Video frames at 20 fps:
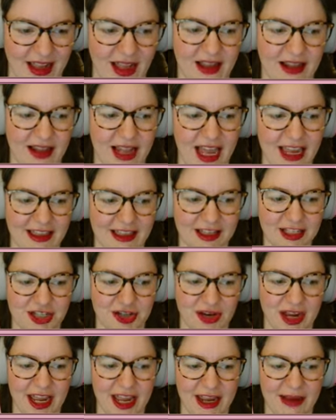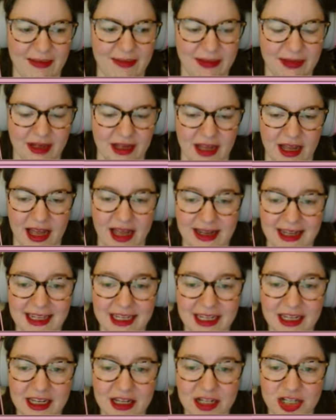Like the stream!
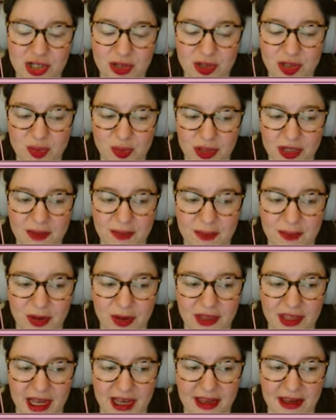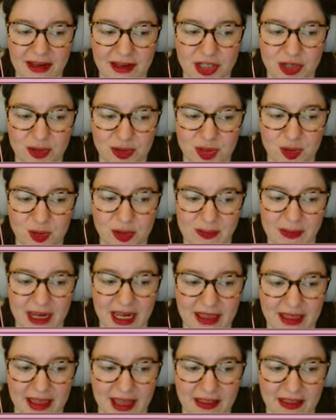Elidia, do you just want to put that, do you just want to make
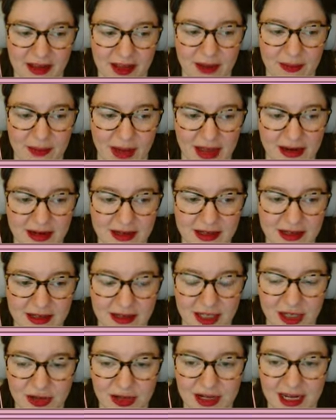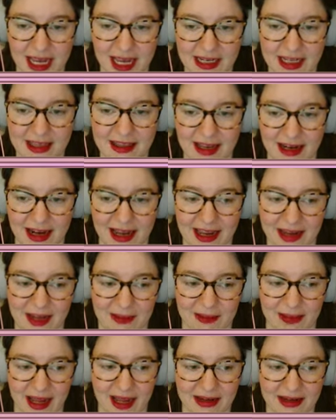that the command? You can edit the like
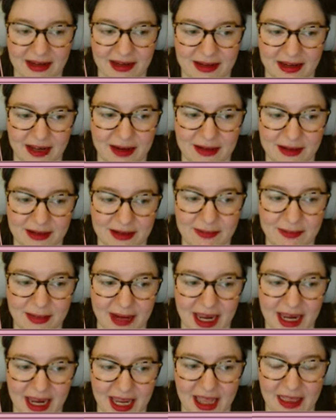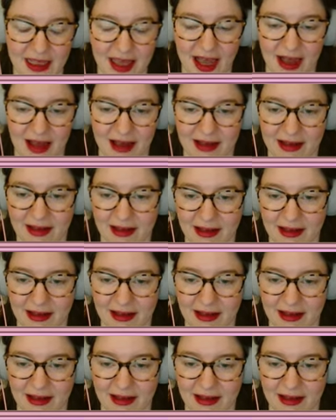command and make it that.